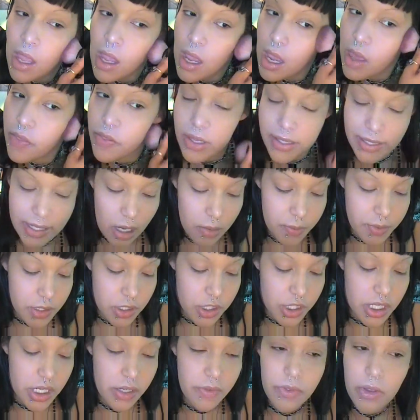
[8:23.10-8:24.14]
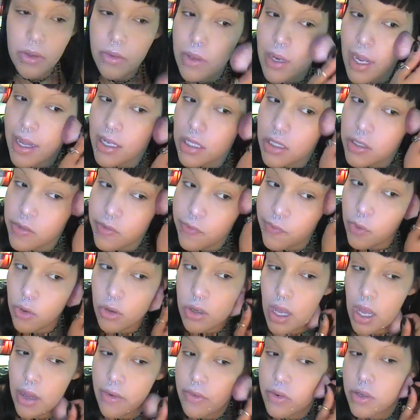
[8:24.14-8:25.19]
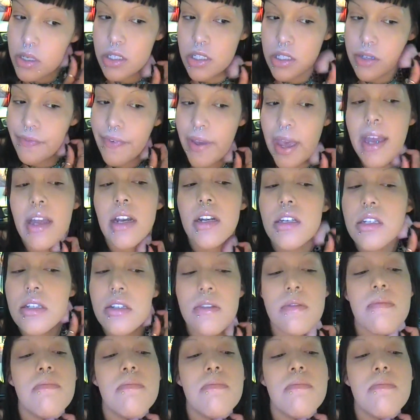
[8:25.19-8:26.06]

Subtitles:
And this helps achieve the nice full coverage effect.